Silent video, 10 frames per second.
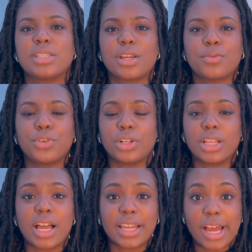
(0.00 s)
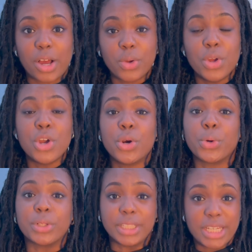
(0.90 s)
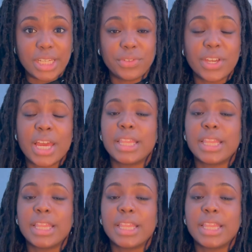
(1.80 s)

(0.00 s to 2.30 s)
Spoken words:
time for you to clock out or leave,